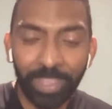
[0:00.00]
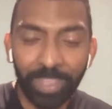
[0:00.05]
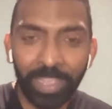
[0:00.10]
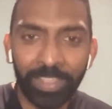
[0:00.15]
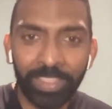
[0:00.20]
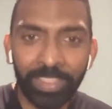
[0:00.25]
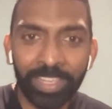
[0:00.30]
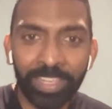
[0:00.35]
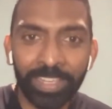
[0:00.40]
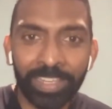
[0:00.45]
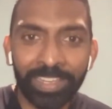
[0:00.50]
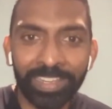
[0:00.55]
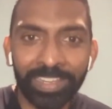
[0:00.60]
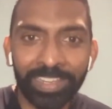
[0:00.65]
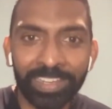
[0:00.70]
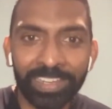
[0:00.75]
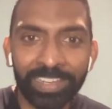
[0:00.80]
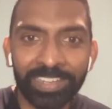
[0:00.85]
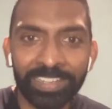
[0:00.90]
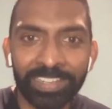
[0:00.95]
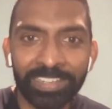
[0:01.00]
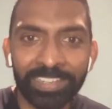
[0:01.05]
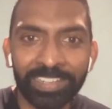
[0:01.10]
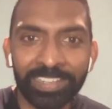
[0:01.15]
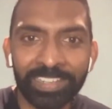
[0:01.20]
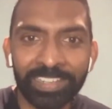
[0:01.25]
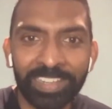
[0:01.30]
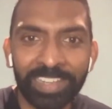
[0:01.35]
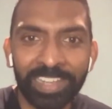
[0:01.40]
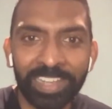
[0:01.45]
I think the
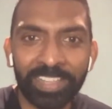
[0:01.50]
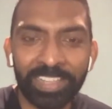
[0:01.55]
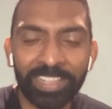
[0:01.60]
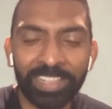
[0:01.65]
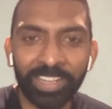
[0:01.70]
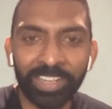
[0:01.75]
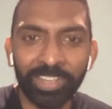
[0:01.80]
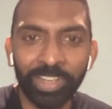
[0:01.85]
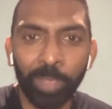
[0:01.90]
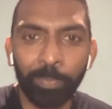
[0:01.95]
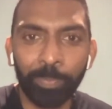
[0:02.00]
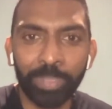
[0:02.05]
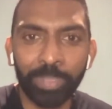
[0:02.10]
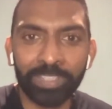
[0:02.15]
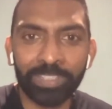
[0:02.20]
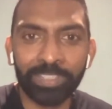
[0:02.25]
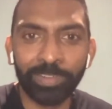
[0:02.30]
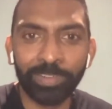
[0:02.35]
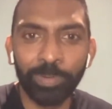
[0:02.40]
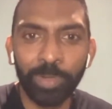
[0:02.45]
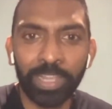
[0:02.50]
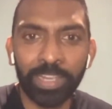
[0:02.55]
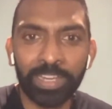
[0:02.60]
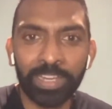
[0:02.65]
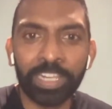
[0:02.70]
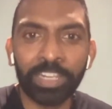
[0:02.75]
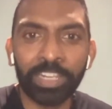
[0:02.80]
topic's quite